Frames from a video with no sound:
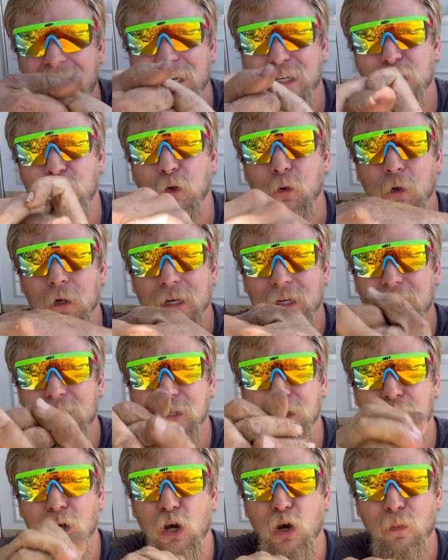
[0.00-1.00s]
gritty
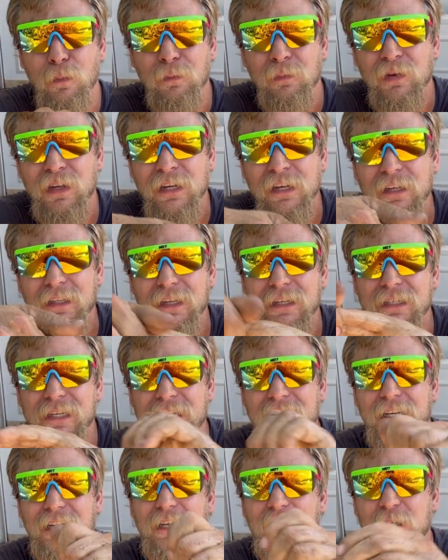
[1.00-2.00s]
soap that's
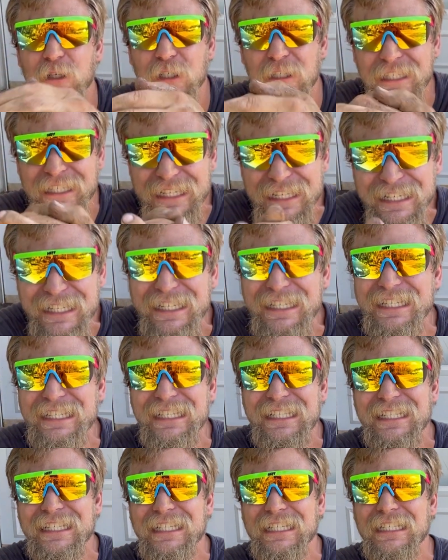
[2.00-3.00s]
gonna get in
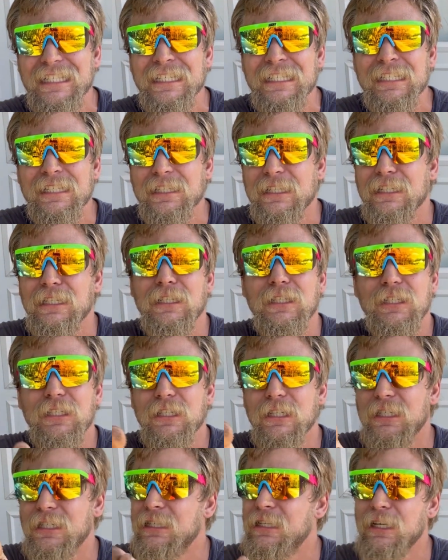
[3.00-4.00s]
there and
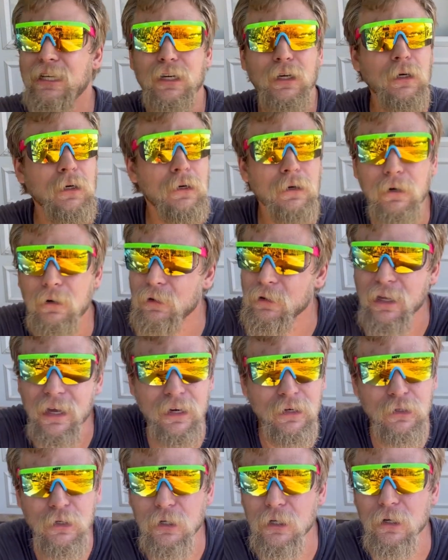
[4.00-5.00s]
just get all
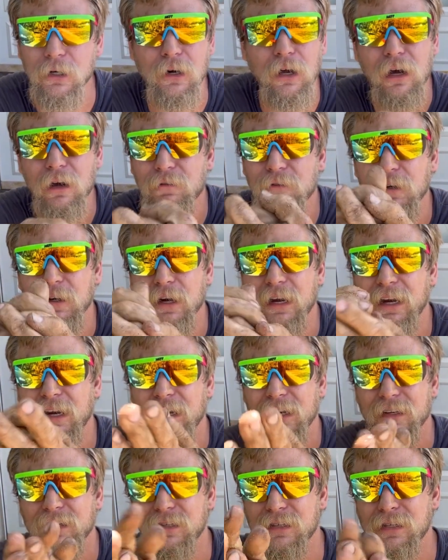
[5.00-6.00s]
that dirt off your
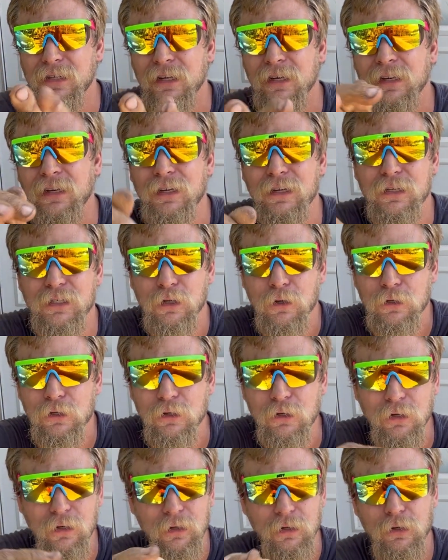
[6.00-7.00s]
hands. So
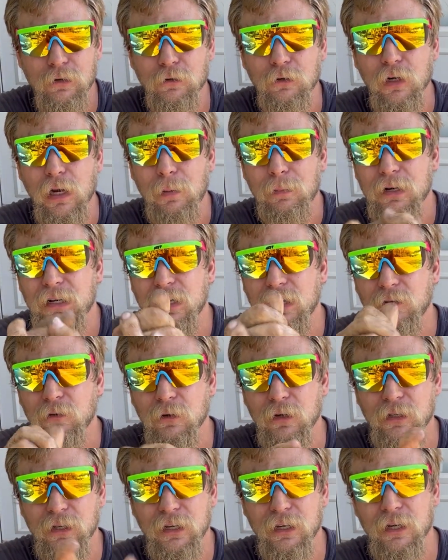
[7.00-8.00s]
you rub it in
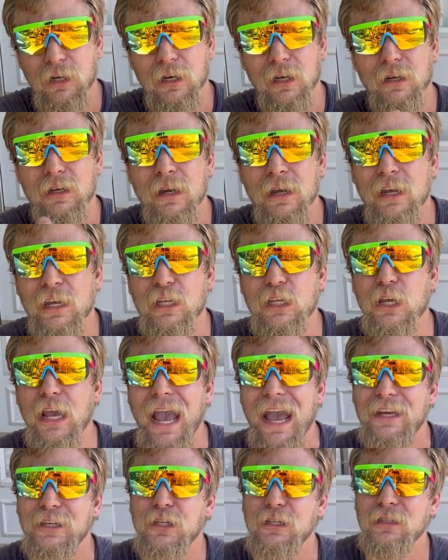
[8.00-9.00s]
really good, you
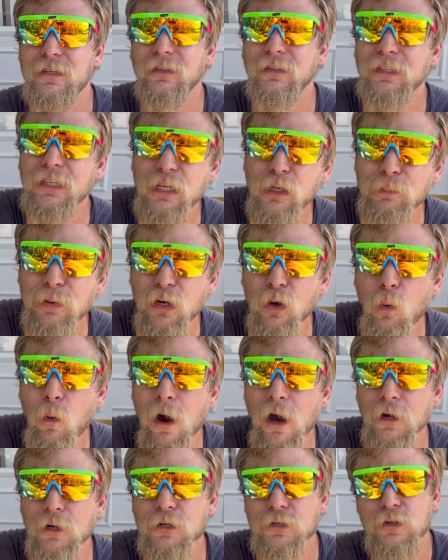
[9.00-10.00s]
add just a little bit of
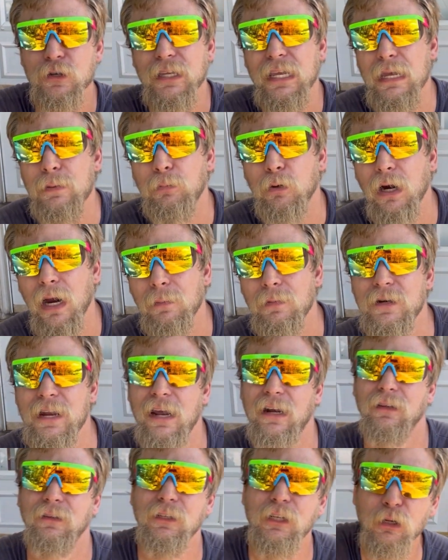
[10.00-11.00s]
water, you keep rubbing,
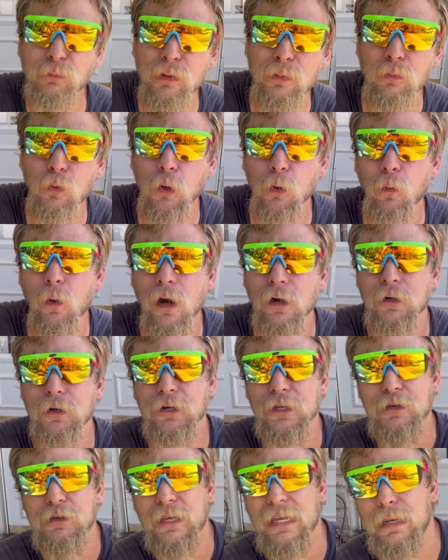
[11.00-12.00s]
add a little bit more water,
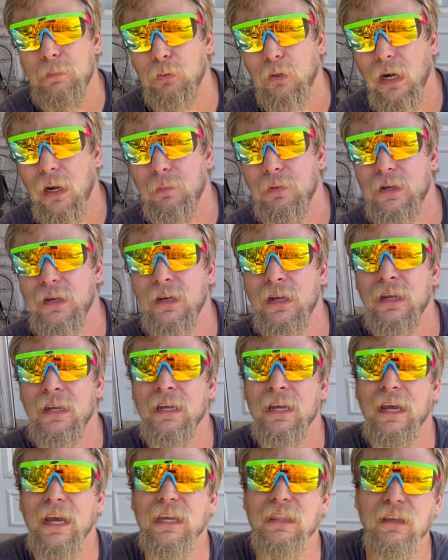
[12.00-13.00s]
you keep rubbing,
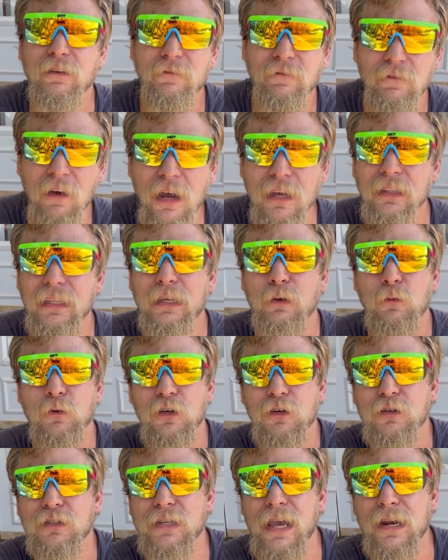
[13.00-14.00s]
and then finally when
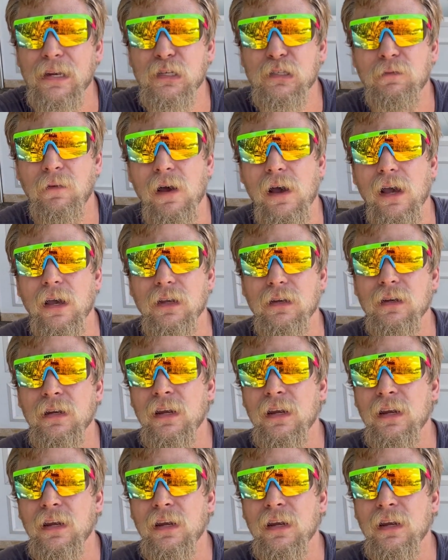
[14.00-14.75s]
you're satisfied,